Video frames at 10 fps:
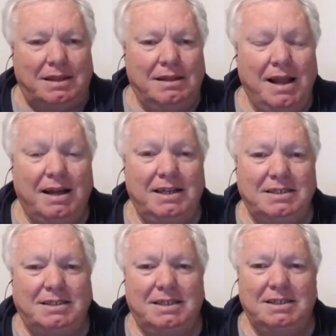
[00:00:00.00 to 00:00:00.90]
Now
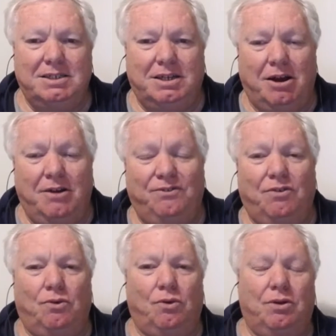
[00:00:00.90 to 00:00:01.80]
here's a go
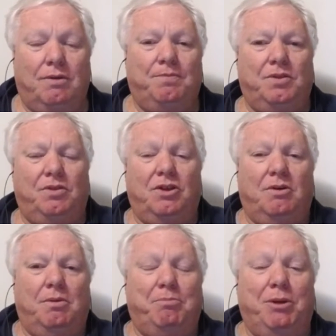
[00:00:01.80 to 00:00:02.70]
for all
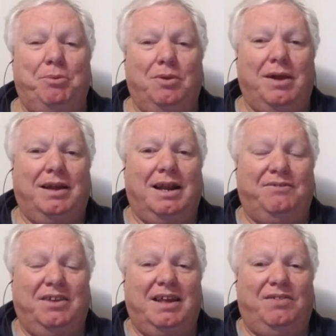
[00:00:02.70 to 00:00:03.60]
the people lucky
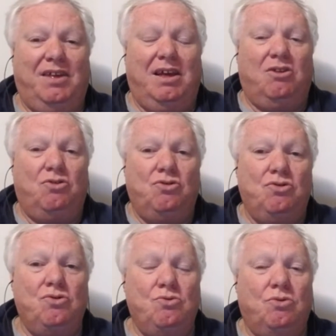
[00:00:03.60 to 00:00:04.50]
enough to get their
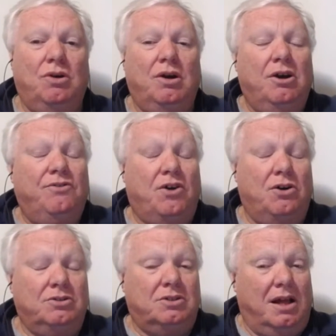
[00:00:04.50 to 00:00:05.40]
new
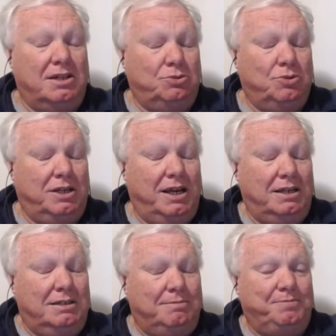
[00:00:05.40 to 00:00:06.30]
phones last
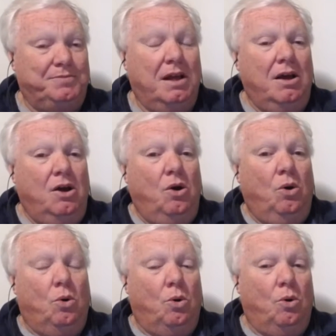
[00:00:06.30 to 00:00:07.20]
weekend,
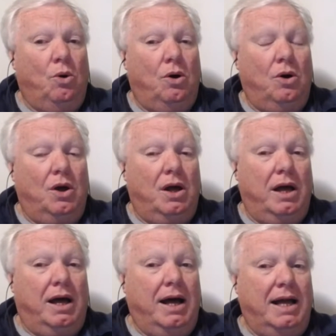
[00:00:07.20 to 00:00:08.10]
or
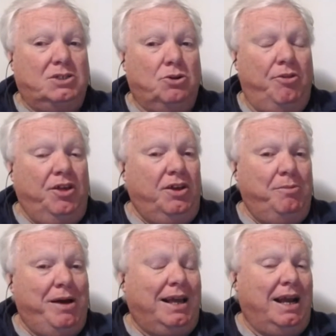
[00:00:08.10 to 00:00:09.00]
as I'm thinking
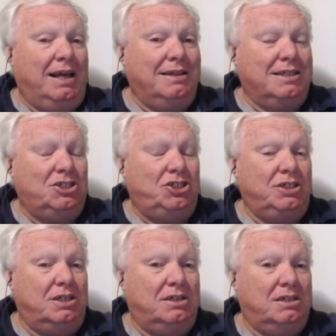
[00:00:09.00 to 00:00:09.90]
about getting this
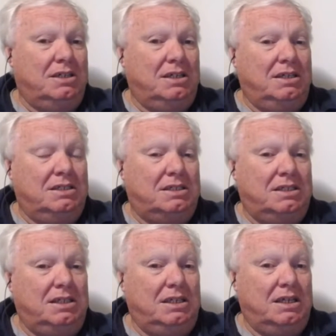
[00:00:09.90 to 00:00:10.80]
year, is
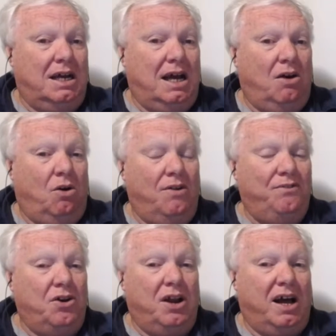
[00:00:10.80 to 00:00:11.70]
the
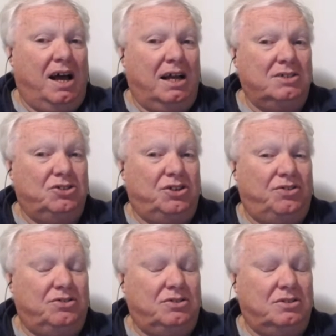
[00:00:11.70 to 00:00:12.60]
iPhone R,
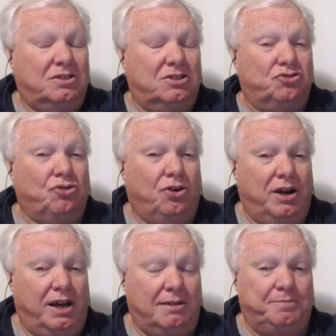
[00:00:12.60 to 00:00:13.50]
just to try
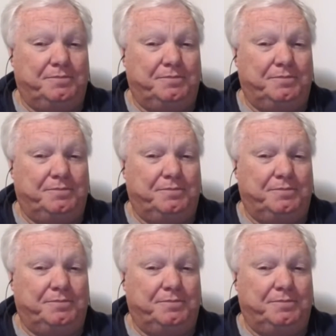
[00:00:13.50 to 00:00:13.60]
it out.